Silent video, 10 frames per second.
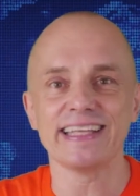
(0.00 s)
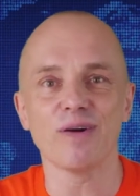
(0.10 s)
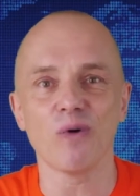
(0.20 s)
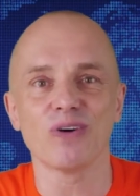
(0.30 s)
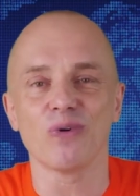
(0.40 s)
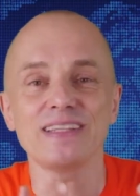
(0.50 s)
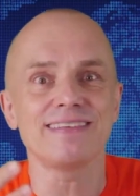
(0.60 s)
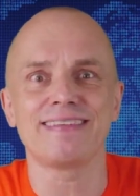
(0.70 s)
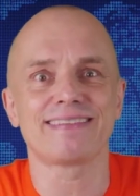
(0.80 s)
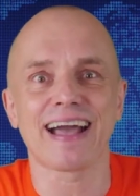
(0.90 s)
what, what is
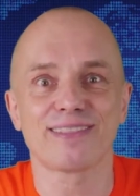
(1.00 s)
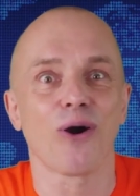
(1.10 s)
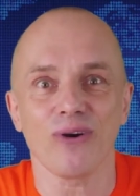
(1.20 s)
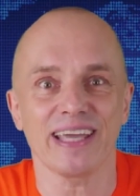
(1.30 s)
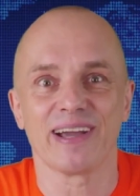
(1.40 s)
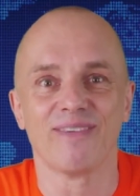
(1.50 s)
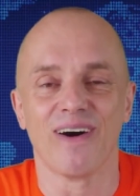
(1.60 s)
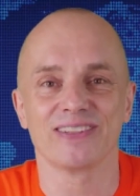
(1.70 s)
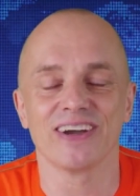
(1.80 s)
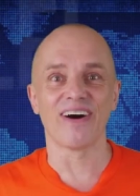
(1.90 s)
this guy talking
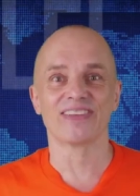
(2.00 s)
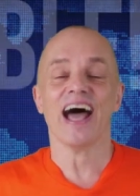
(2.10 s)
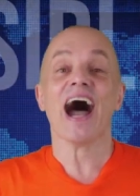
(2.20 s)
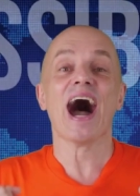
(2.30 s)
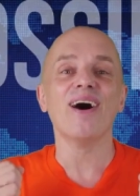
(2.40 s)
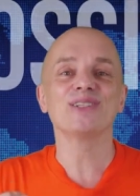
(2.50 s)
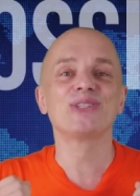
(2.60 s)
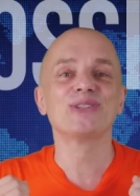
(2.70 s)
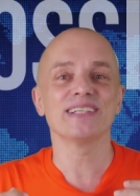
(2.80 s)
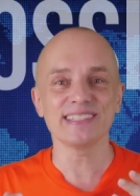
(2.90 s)
about? You, how
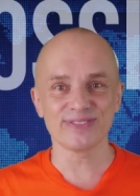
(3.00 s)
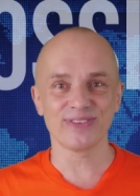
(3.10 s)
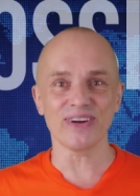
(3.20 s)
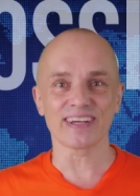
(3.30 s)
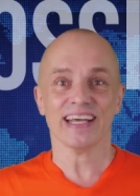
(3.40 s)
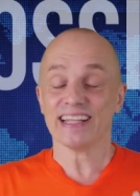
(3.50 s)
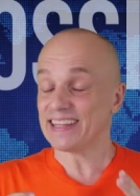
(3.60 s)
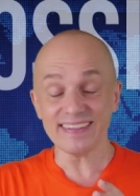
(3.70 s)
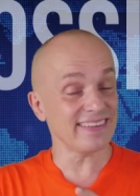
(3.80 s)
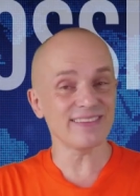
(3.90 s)
should this work?
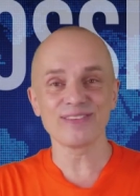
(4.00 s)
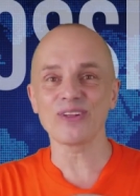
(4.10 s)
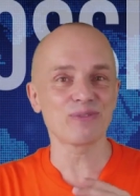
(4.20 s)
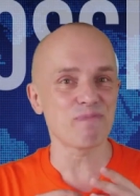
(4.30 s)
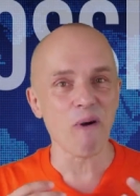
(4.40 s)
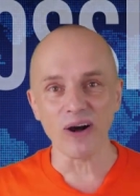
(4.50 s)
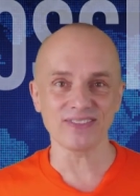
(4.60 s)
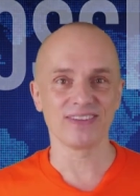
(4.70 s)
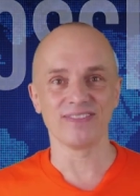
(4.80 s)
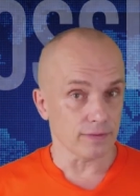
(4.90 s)
This is not
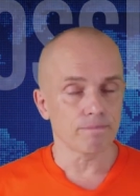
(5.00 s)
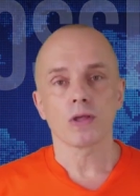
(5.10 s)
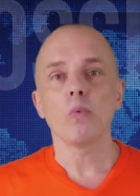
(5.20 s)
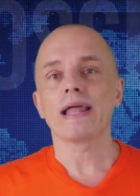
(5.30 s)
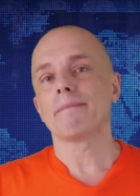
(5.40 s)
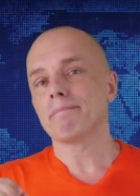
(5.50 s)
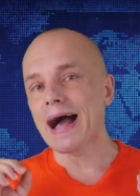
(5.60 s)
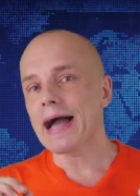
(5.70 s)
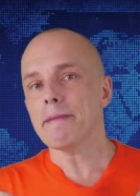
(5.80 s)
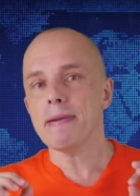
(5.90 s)
possible. Well,
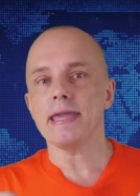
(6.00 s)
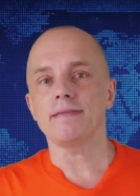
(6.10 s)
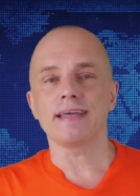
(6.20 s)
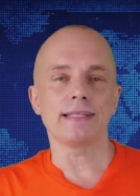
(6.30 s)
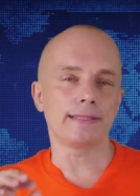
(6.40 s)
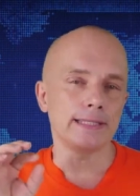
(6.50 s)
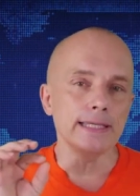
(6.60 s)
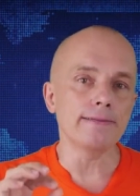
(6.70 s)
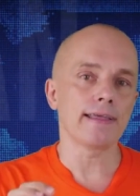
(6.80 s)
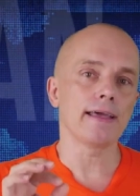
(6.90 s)
I made a
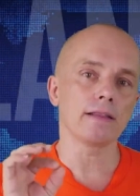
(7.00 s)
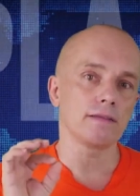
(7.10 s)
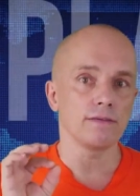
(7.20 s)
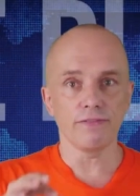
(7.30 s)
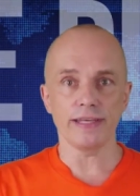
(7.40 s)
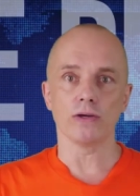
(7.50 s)
detailed video